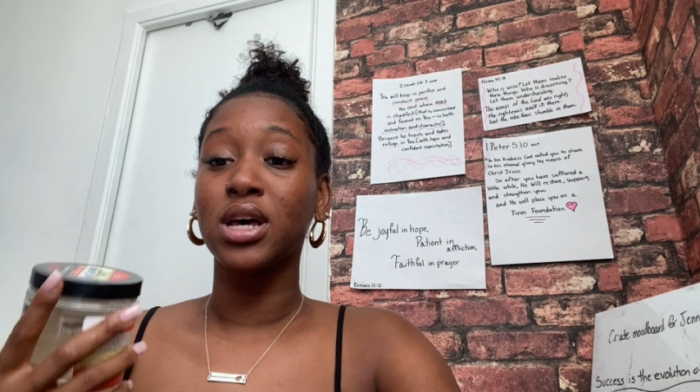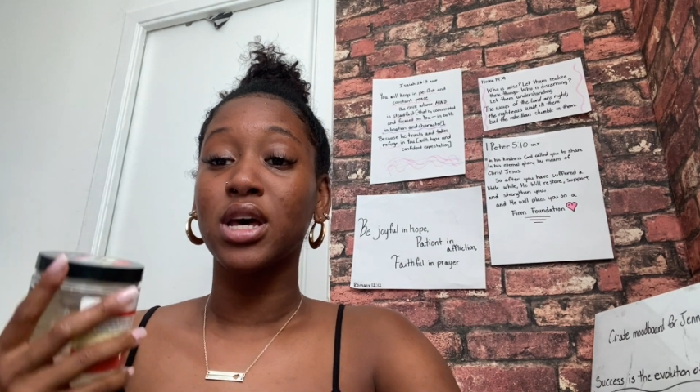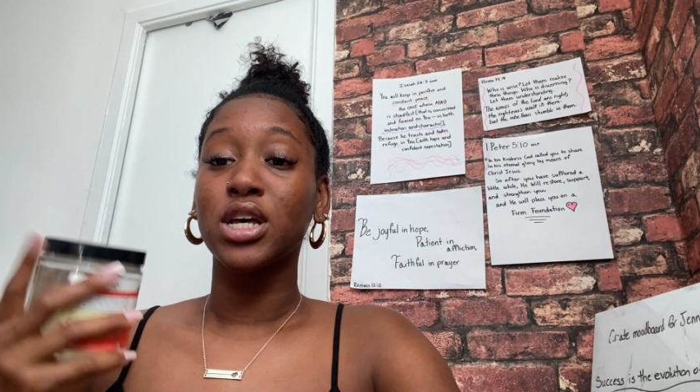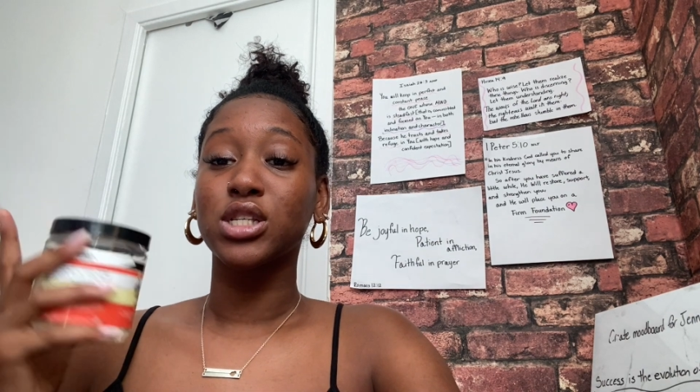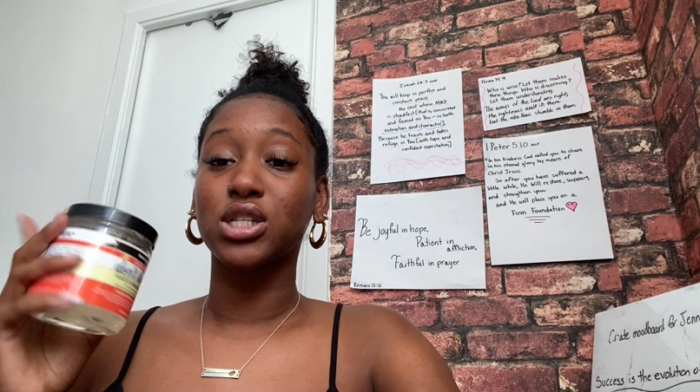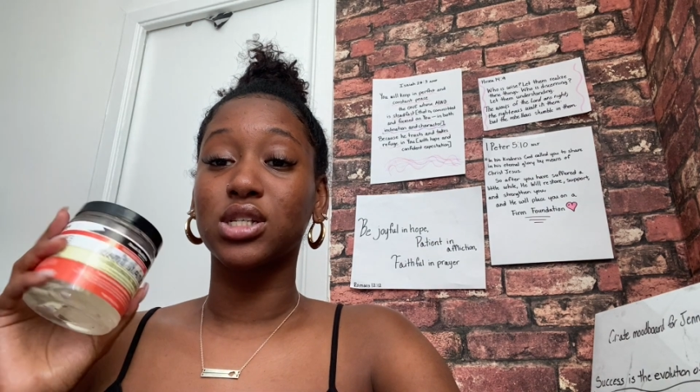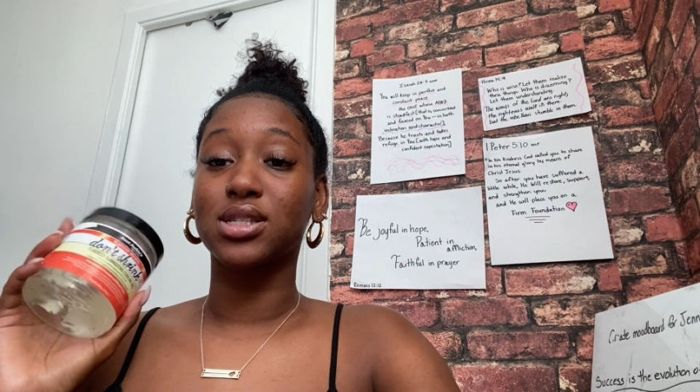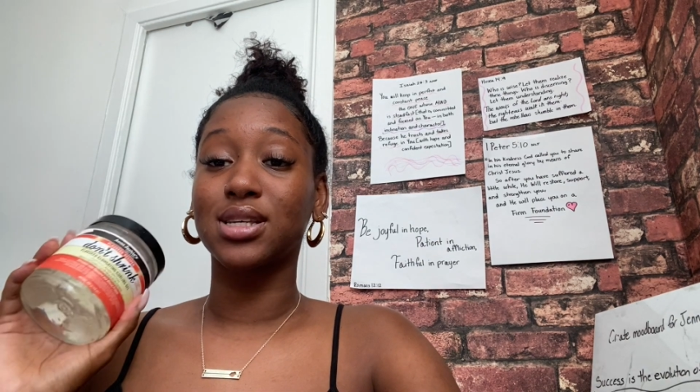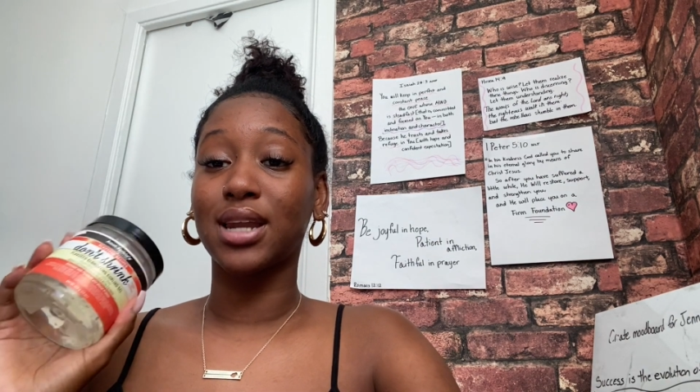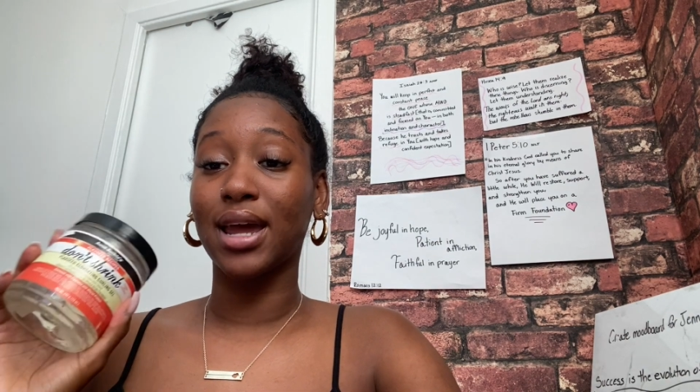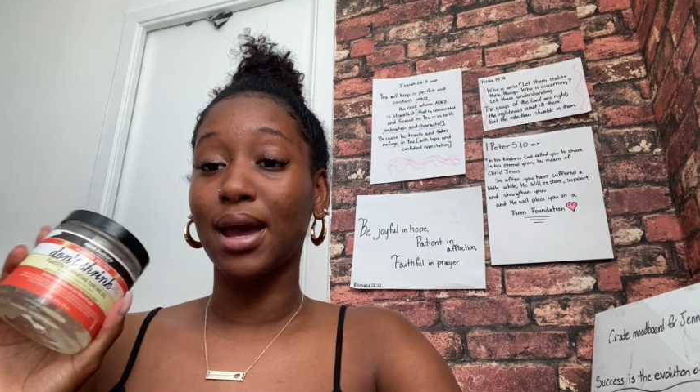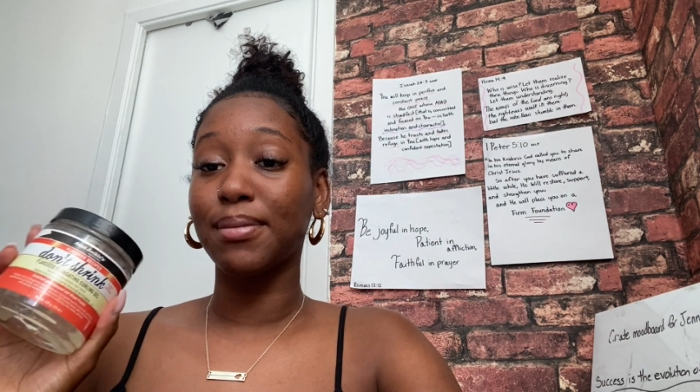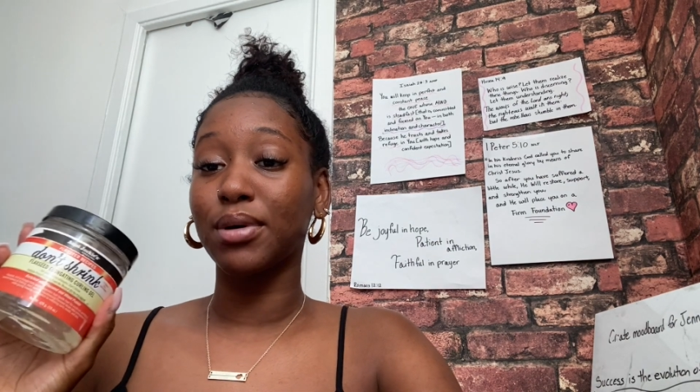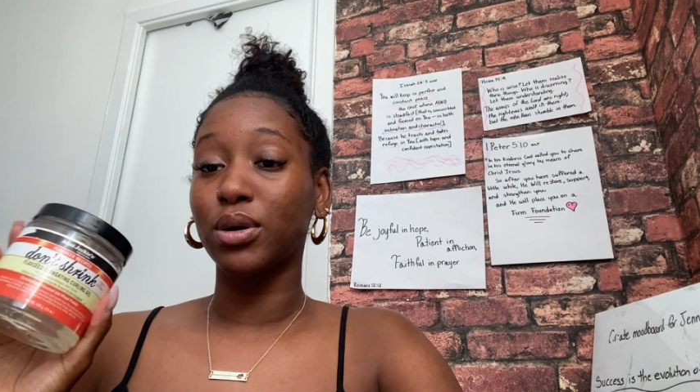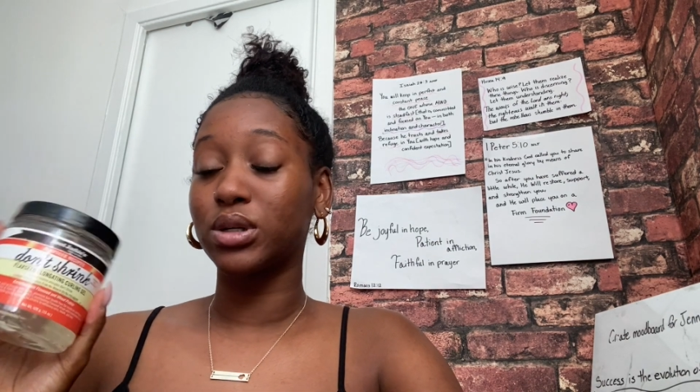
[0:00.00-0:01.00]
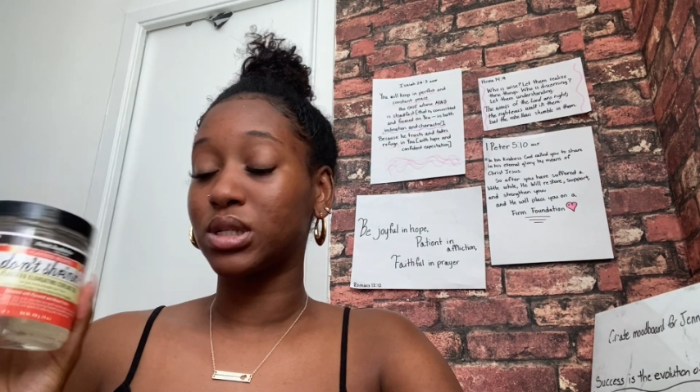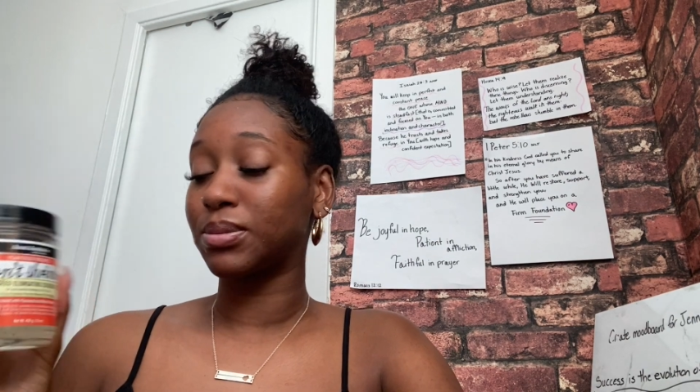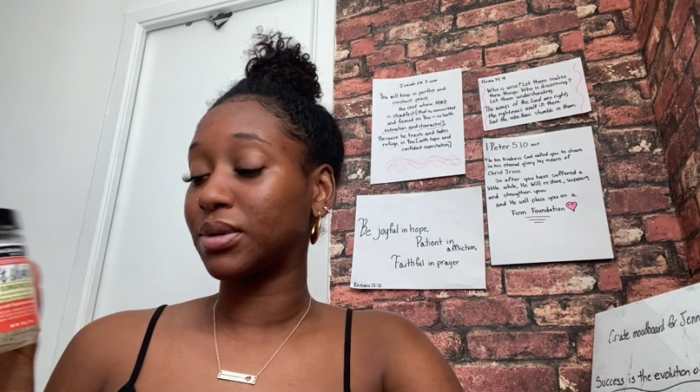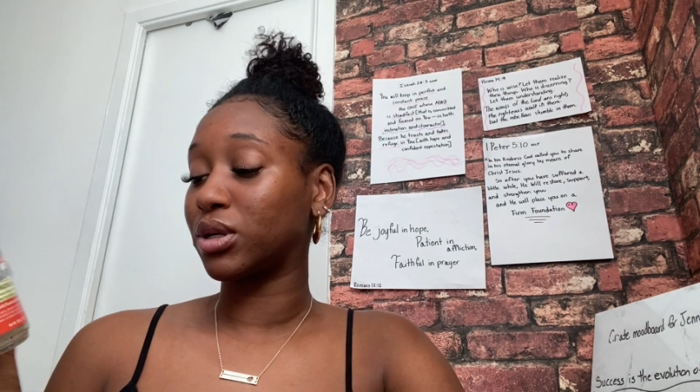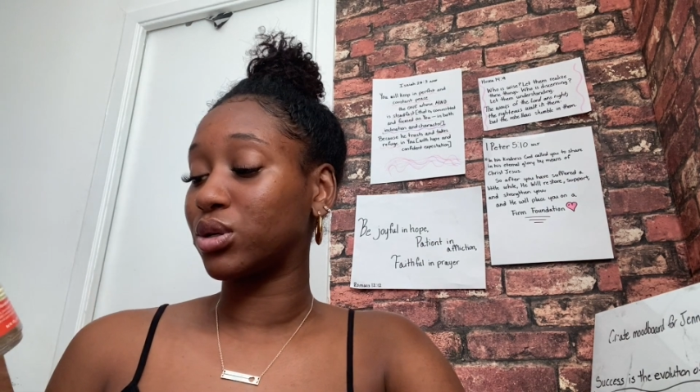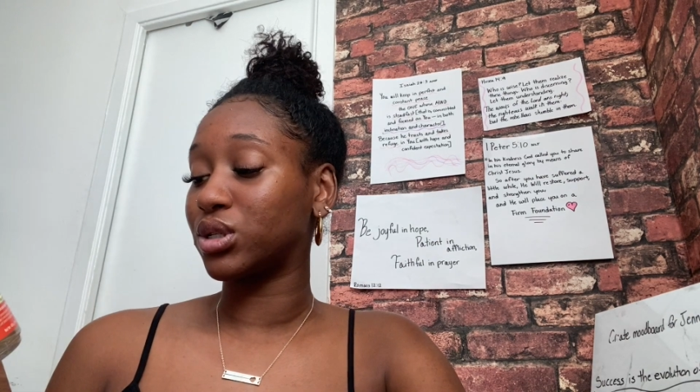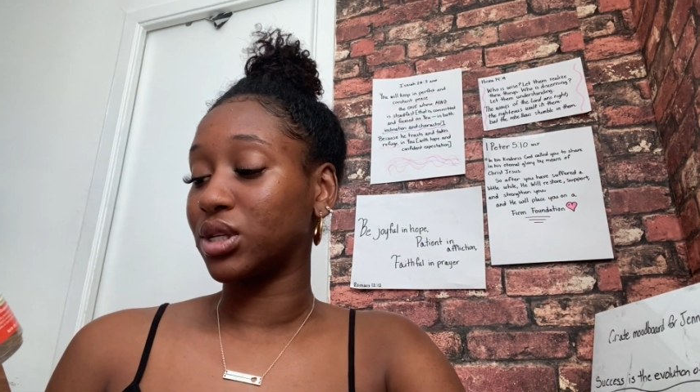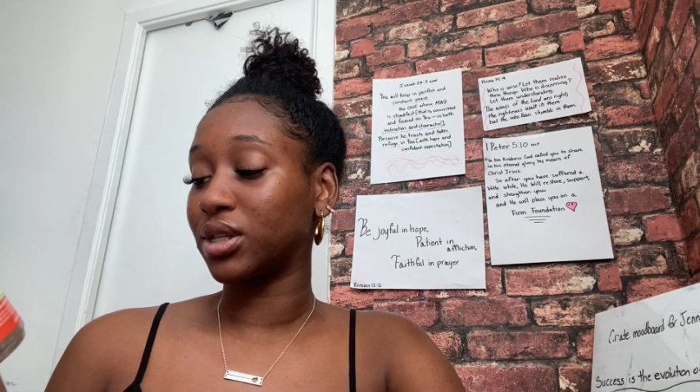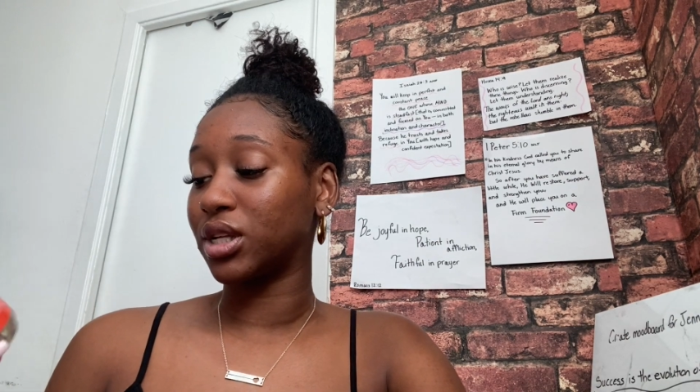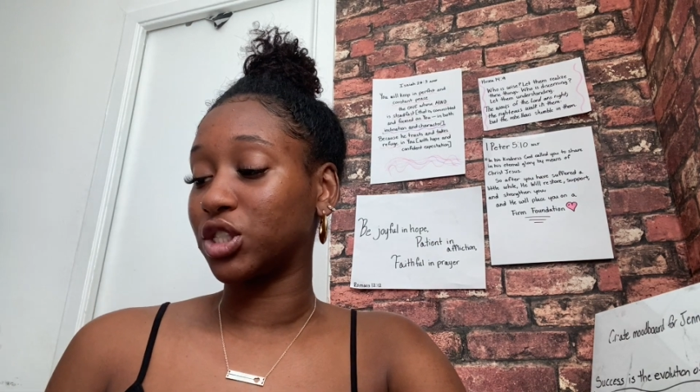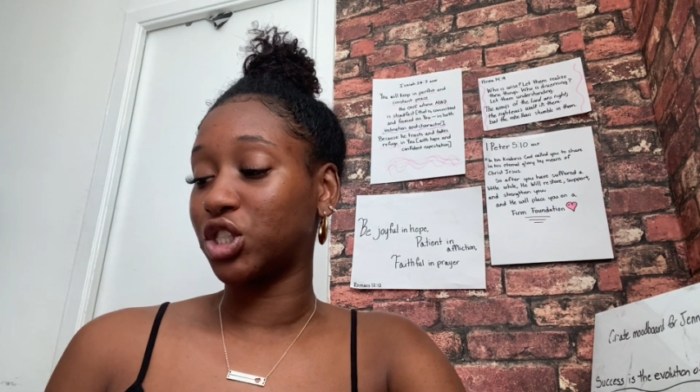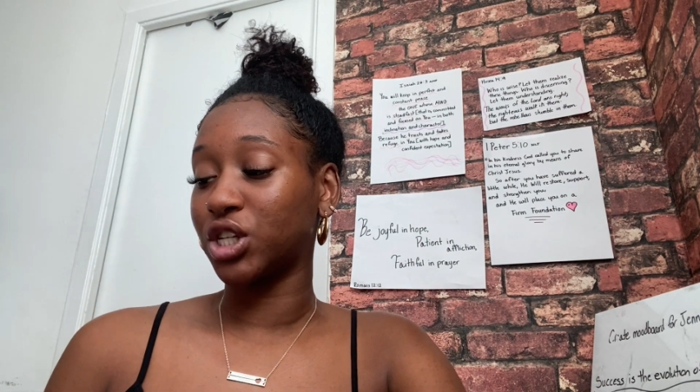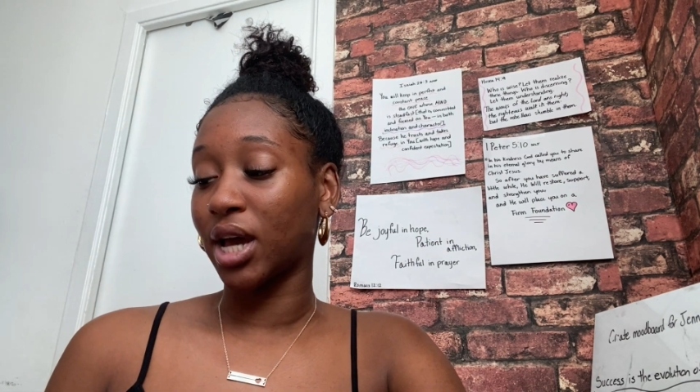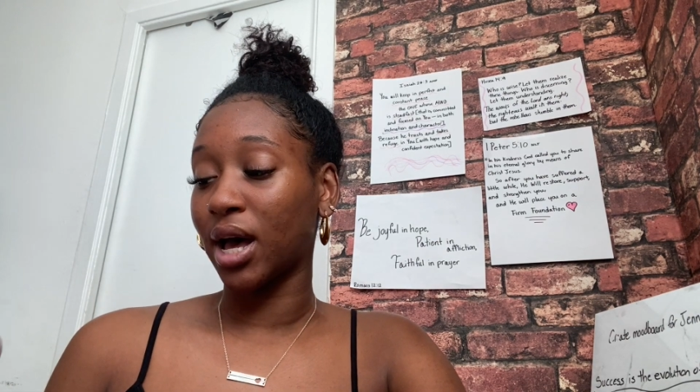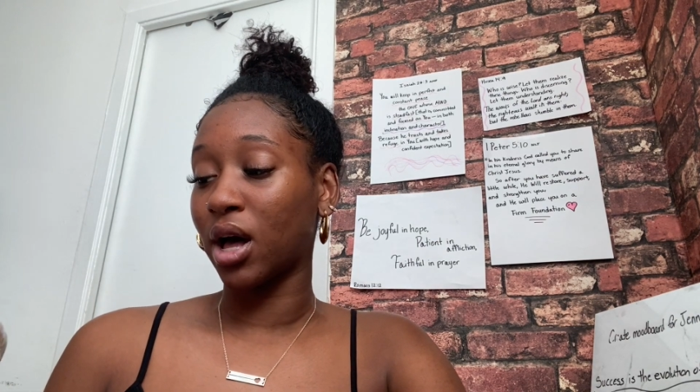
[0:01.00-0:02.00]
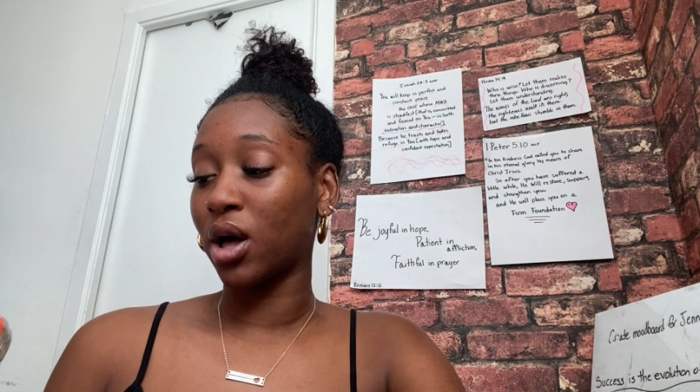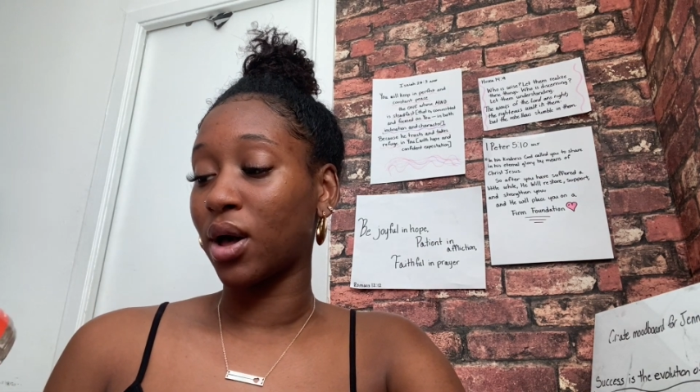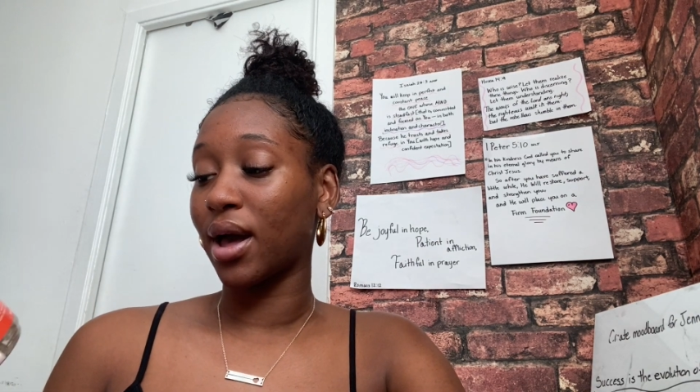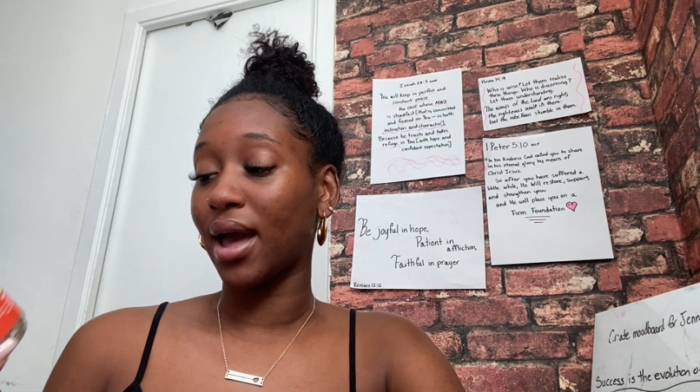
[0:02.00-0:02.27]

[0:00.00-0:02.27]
So today I'm going to be using the gel,